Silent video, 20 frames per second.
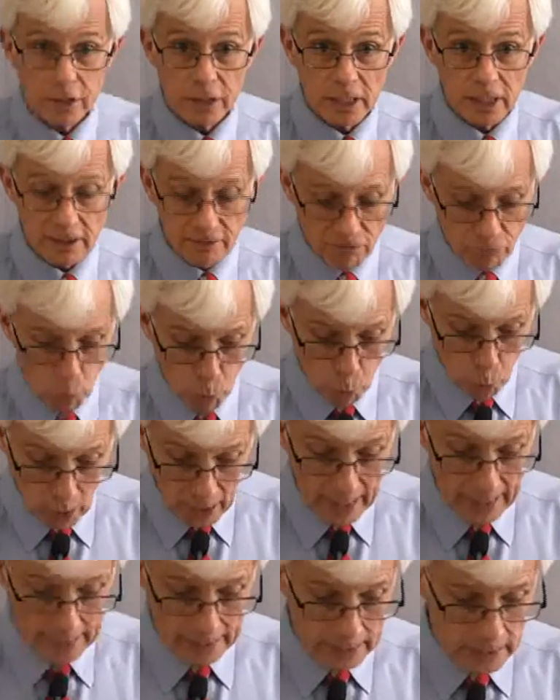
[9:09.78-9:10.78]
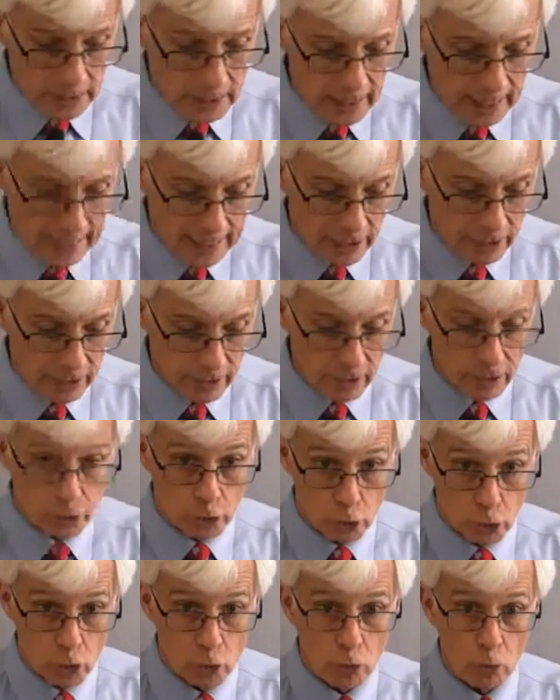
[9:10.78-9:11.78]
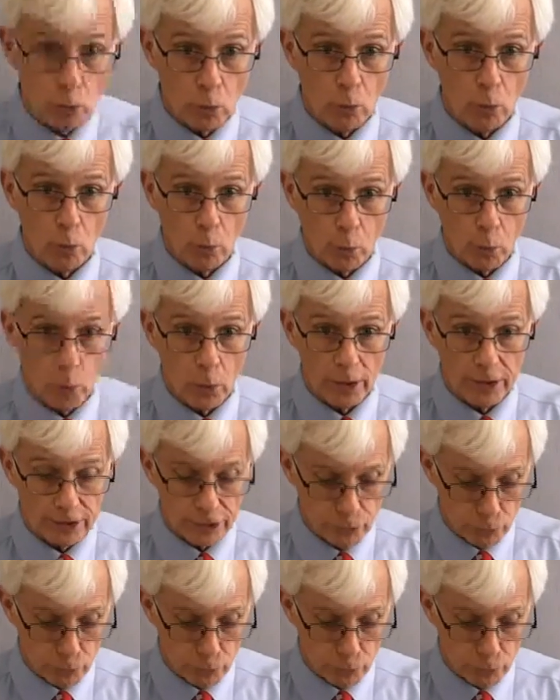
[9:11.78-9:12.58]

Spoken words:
live well and do what is